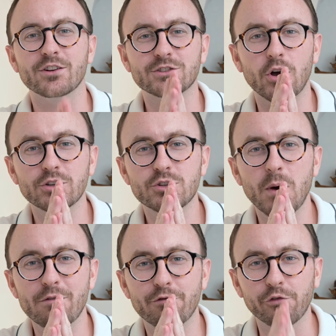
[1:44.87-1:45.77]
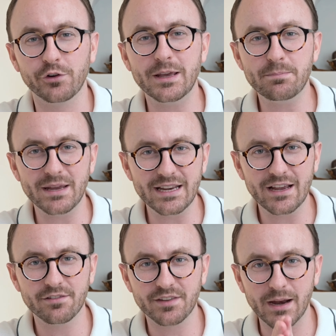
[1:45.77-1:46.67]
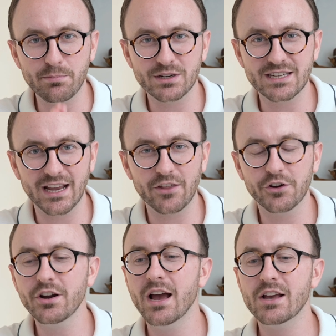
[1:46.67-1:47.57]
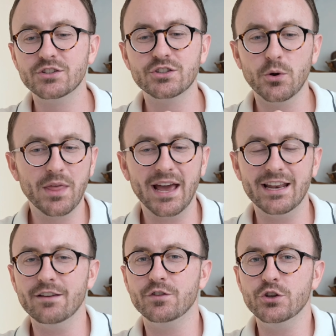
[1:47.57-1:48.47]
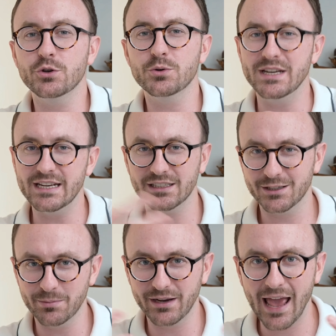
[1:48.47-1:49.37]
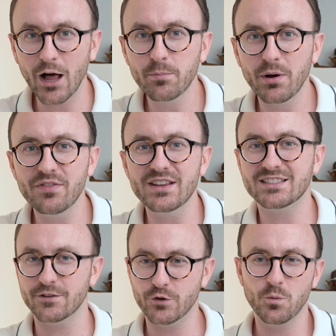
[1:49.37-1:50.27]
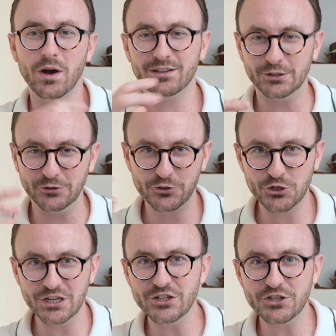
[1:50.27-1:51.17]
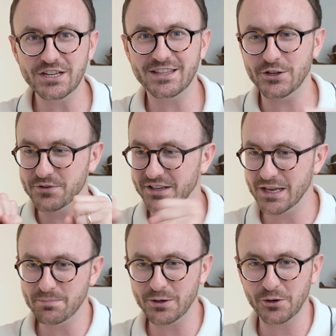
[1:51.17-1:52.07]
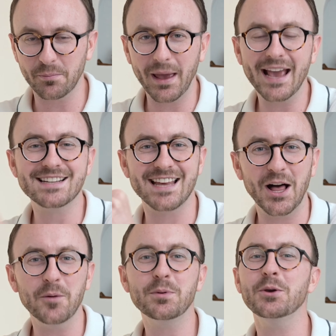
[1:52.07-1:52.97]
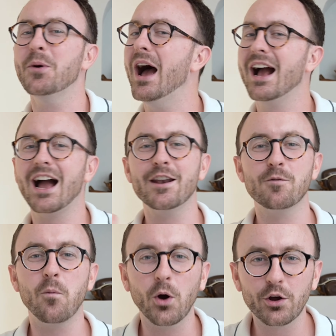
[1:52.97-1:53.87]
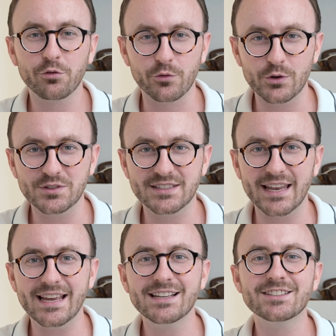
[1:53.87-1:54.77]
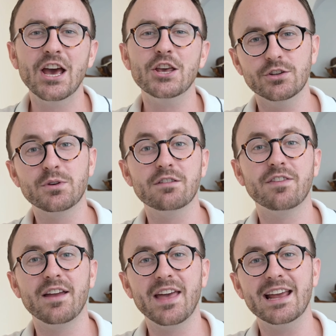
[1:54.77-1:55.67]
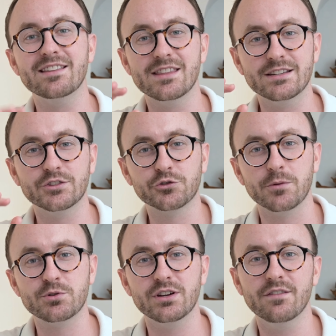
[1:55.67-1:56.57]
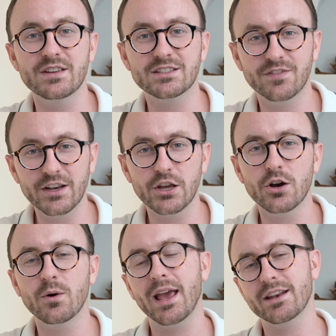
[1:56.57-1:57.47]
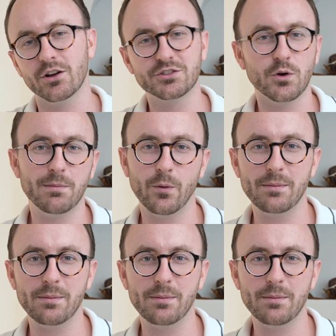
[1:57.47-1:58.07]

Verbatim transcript: And there's also a free PDF that I put together so that if you need a little bit of help on this, if you want a little cheat sheet that you can keep in your bag to help you kind of work through those settings, you can find that in the description of this video and also on my